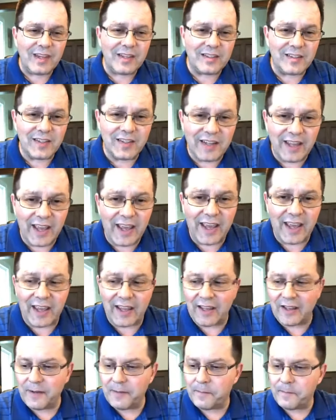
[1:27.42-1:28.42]

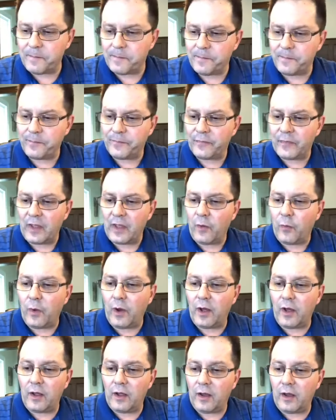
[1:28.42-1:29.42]
today,
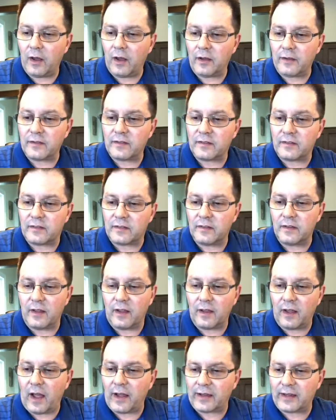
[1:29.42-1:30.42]
well,
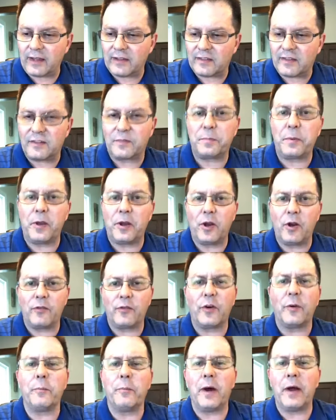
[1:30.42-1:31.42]
I guess it's been
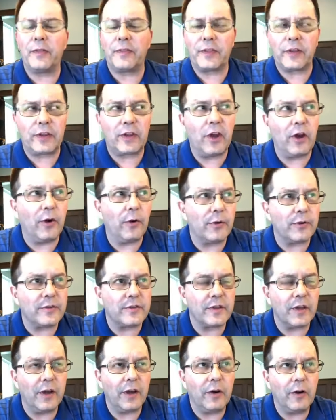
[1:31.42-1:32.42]
over a month ago or
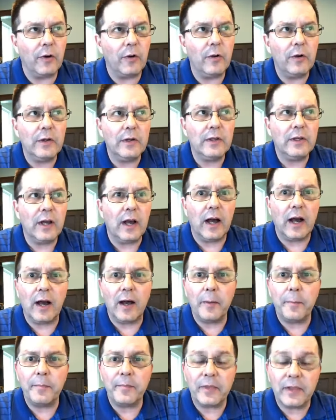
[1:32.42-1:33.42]
so,
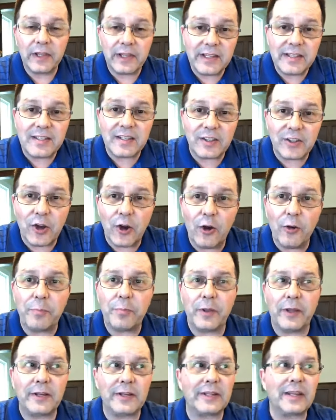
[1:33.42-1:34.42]
Lisa
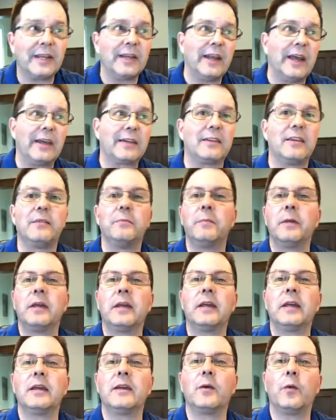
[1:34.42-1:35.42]
Copeland connected
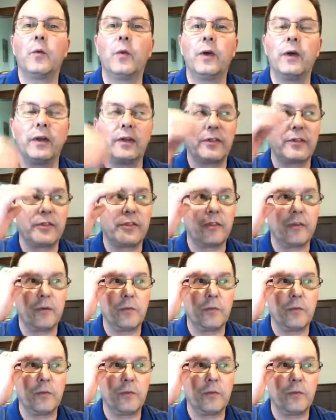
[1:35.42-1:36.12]
me with